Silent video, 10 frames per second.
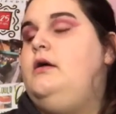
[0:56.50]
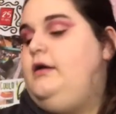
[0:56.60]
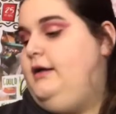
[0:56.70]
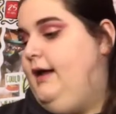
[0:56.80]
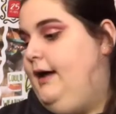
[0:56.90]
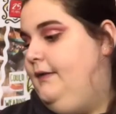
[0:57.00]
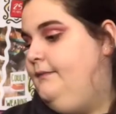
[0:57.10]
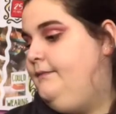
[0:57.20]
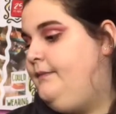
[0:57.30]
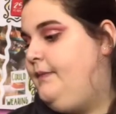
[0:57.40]
Yeah.
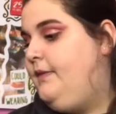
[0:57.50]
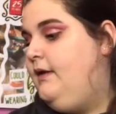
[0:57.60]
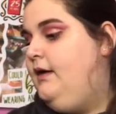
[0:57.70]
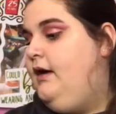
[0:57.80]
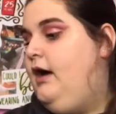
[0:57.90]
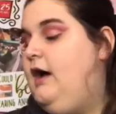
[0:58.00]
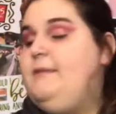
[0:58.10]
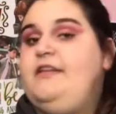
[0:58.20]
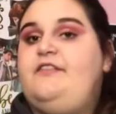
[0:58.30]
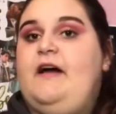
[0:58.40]

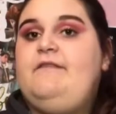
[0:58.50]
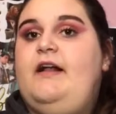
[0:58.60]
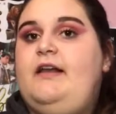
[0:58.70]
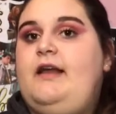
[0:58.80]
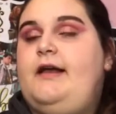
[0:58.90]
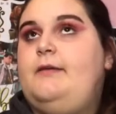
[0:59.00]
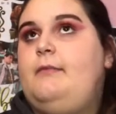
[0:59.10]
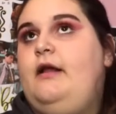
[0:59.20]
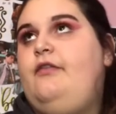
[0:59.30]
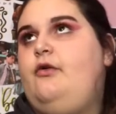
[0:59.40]
It's $5.99 a
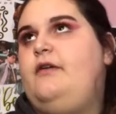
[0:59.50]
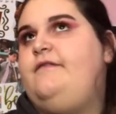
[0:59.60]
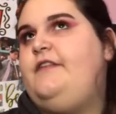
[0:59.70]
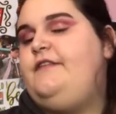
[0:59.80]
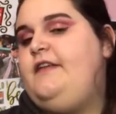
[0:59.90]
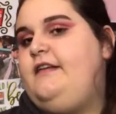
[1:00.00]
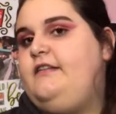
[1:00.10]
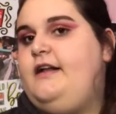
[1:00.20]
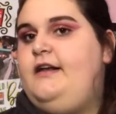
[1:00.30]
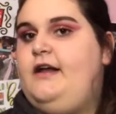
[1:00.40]
month or
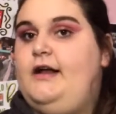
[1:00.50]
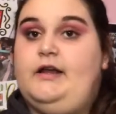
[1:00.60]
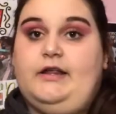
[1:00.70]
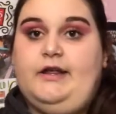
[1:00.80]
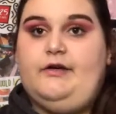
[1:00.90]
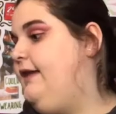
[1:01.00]
$56.99 a year.